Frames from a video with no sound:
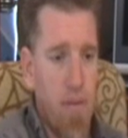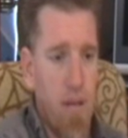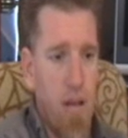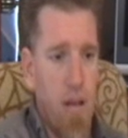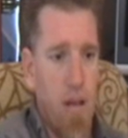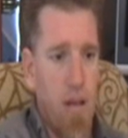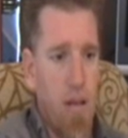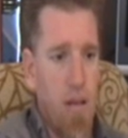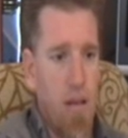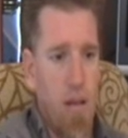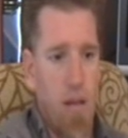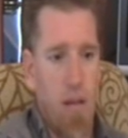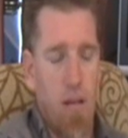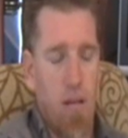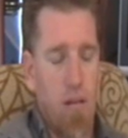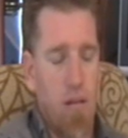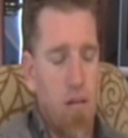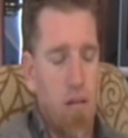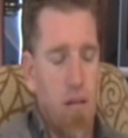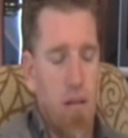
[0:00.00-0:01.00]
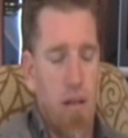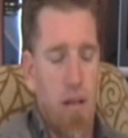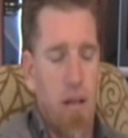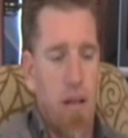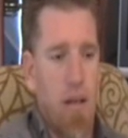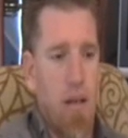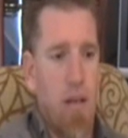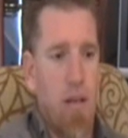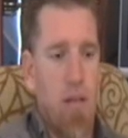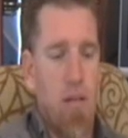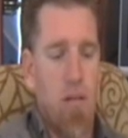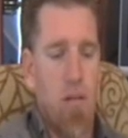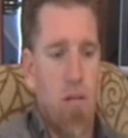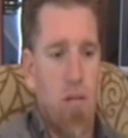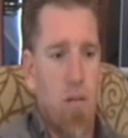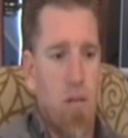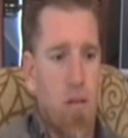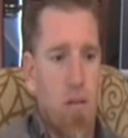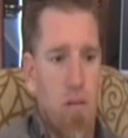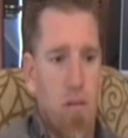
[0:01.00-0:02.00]
I literally, I had
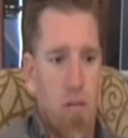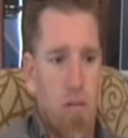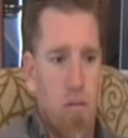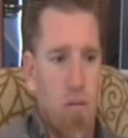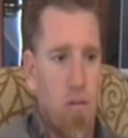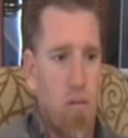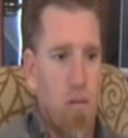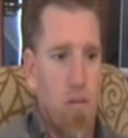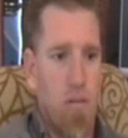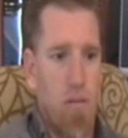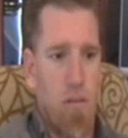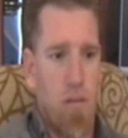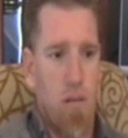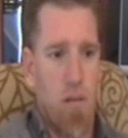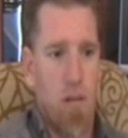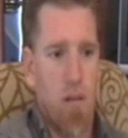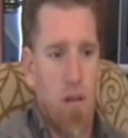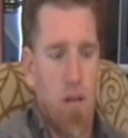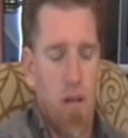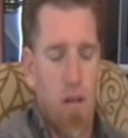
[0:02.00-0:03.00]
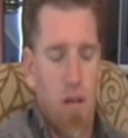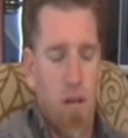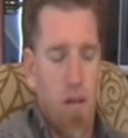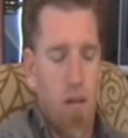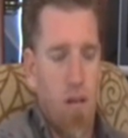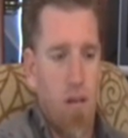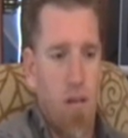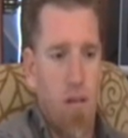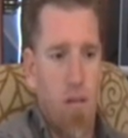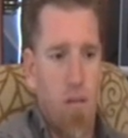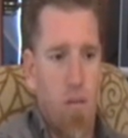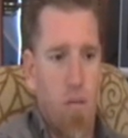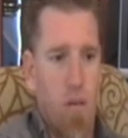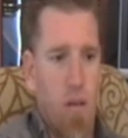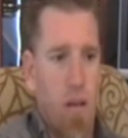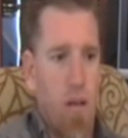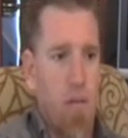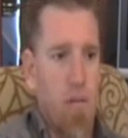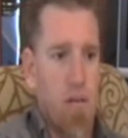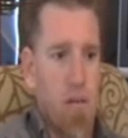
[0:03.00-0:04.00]
no control over
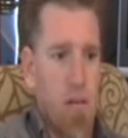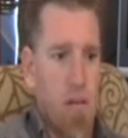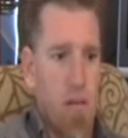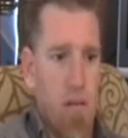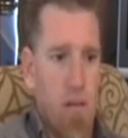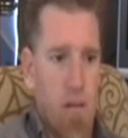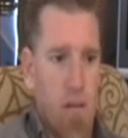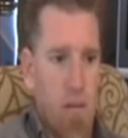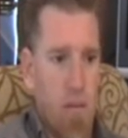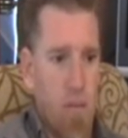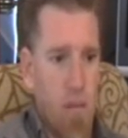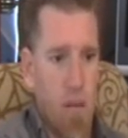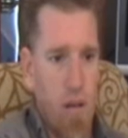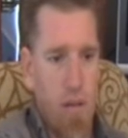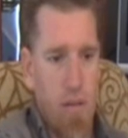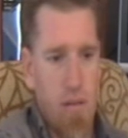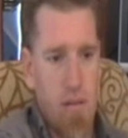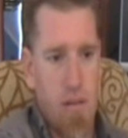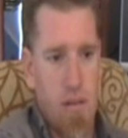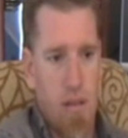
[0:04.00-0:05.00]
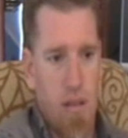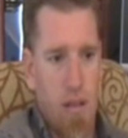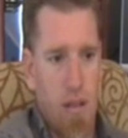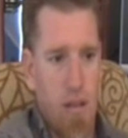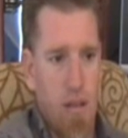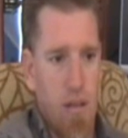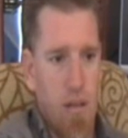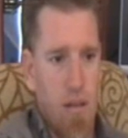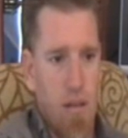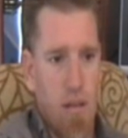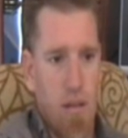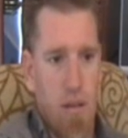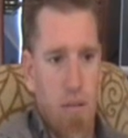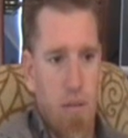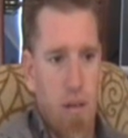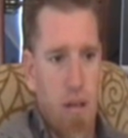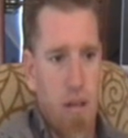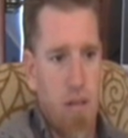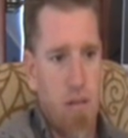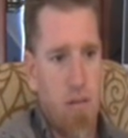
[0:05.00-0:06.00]
what I was doing or what I was thinking in any
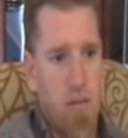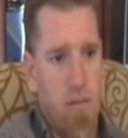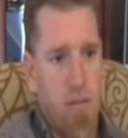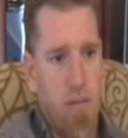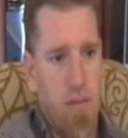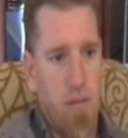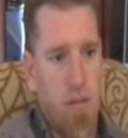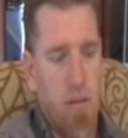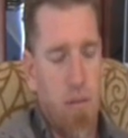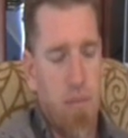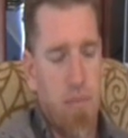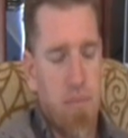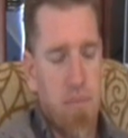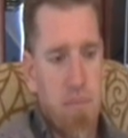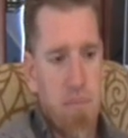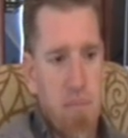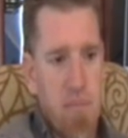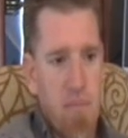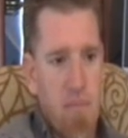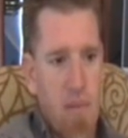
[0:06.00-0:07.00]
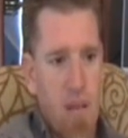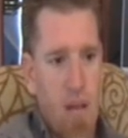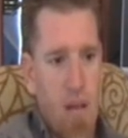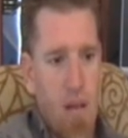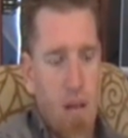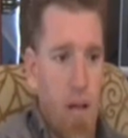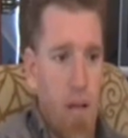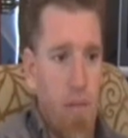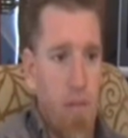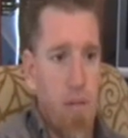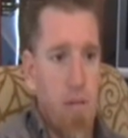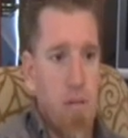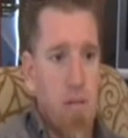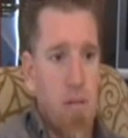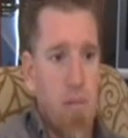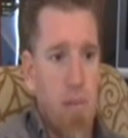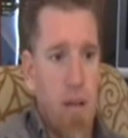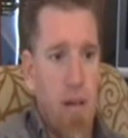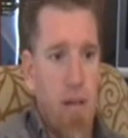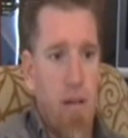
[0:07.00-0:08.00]
rational form. I
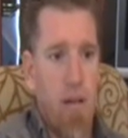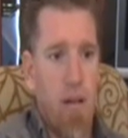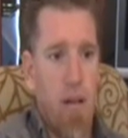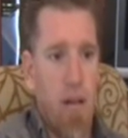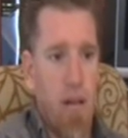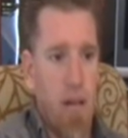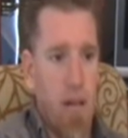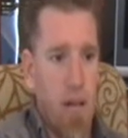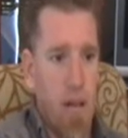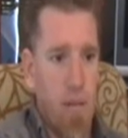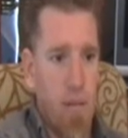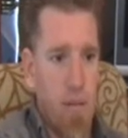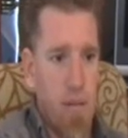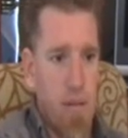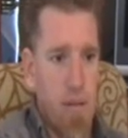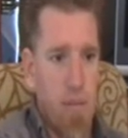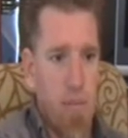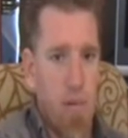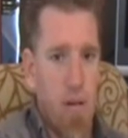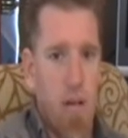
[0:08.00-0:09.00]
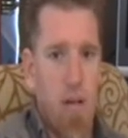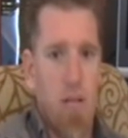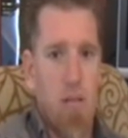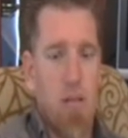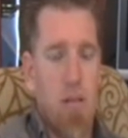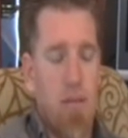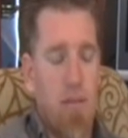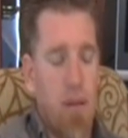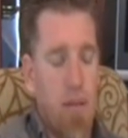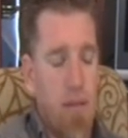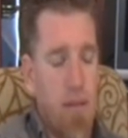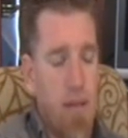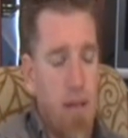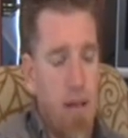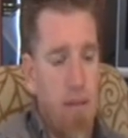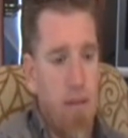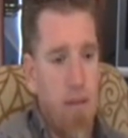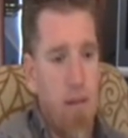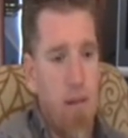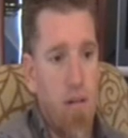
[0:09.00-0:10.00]
was about 99% positive I was
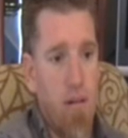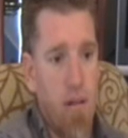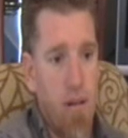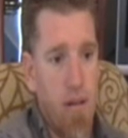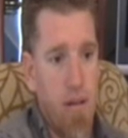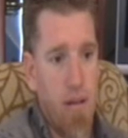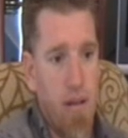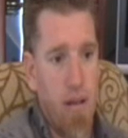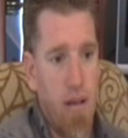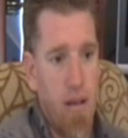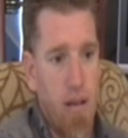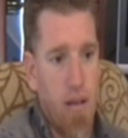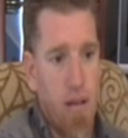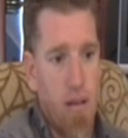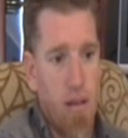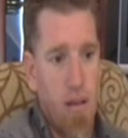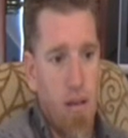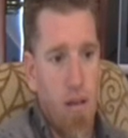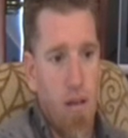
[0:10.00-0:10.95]
having a heart attack.